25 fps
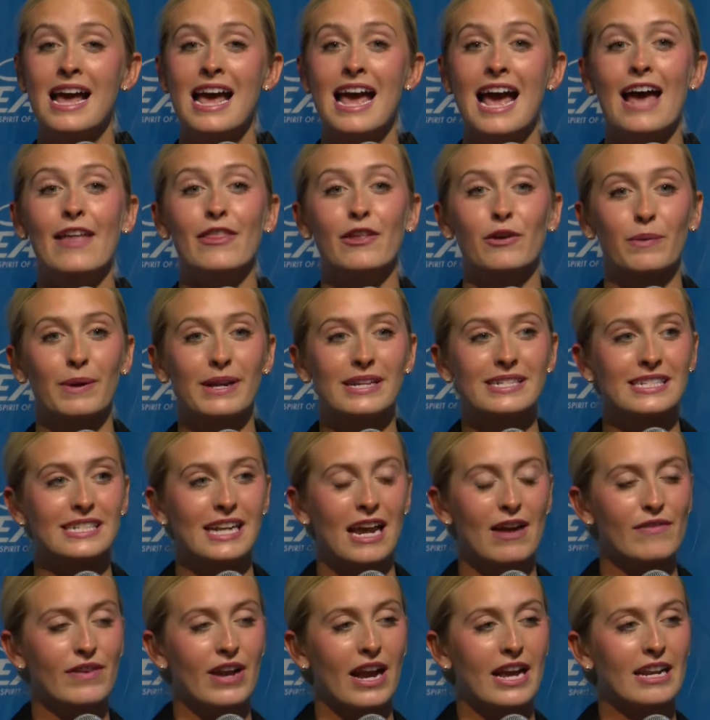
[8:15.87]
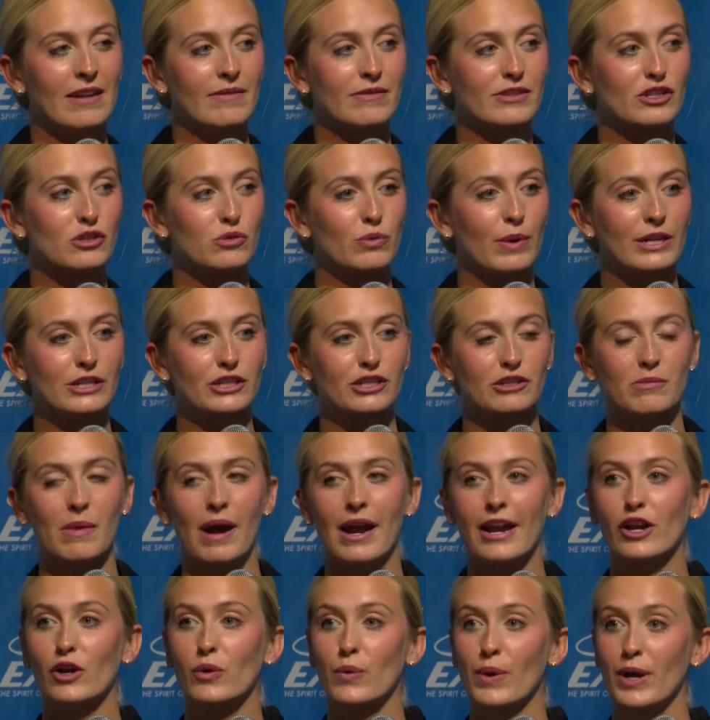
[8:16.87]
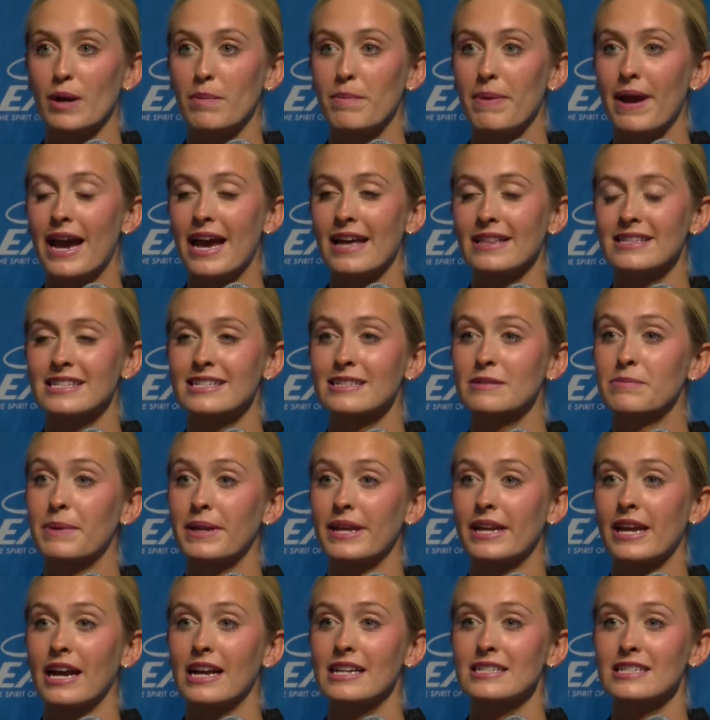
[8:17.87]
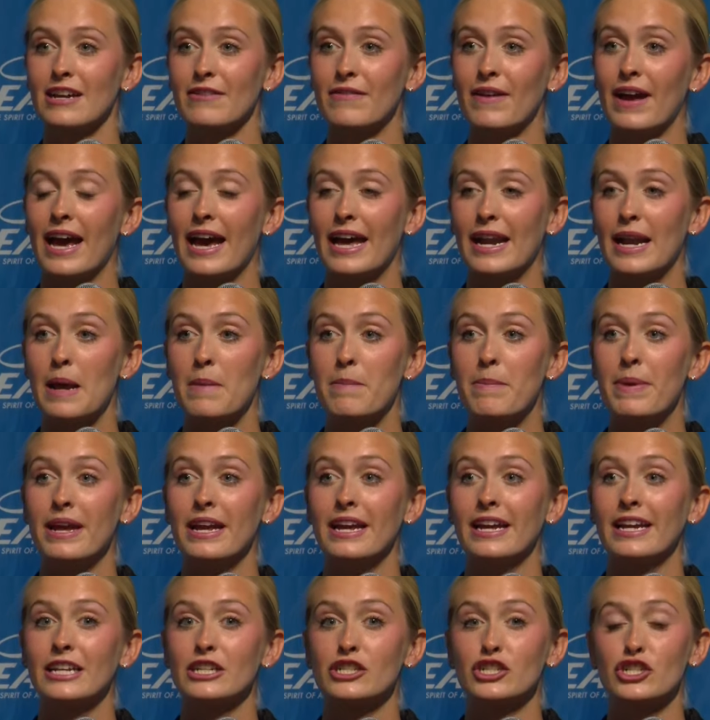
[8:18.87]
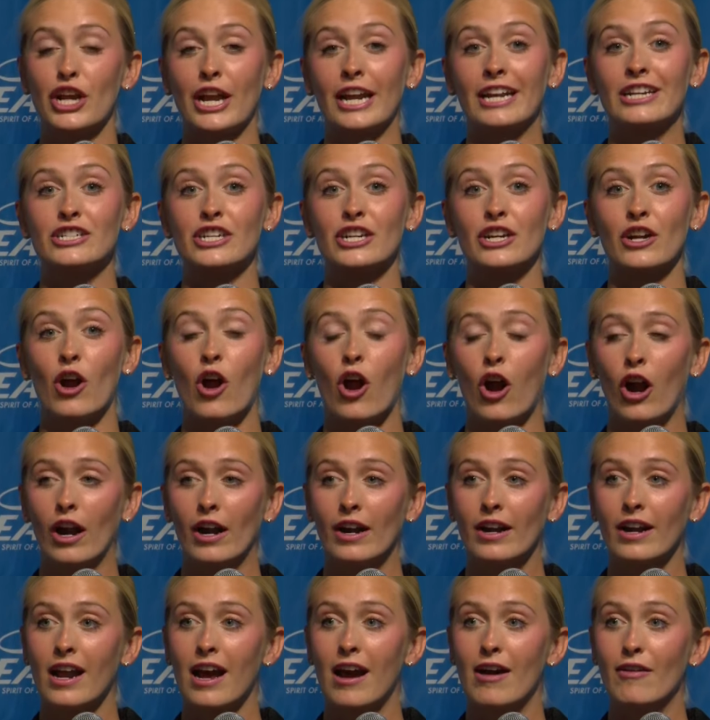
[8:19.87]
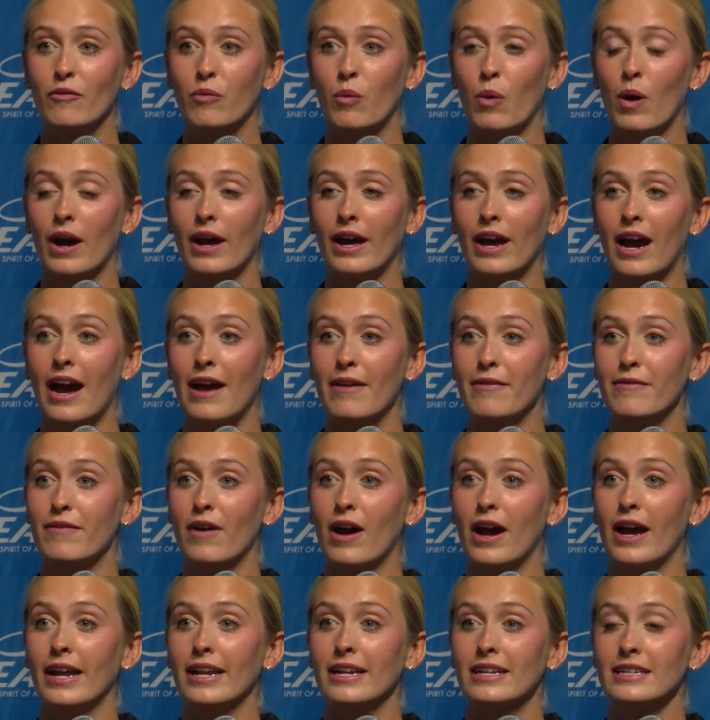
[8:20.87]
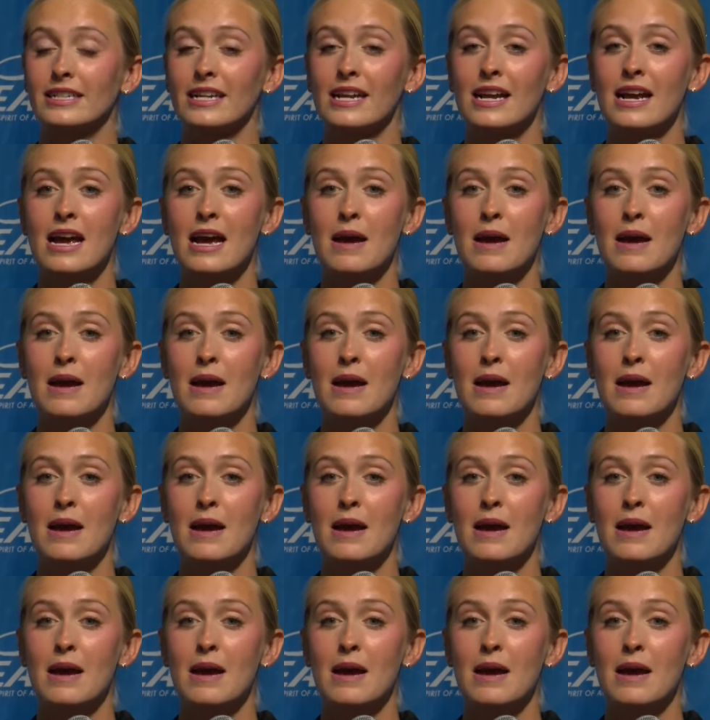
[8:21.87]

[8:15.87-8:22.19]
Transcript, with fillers: And the reason I've kind of switched my career paths is because I've had a big change in heart of what I find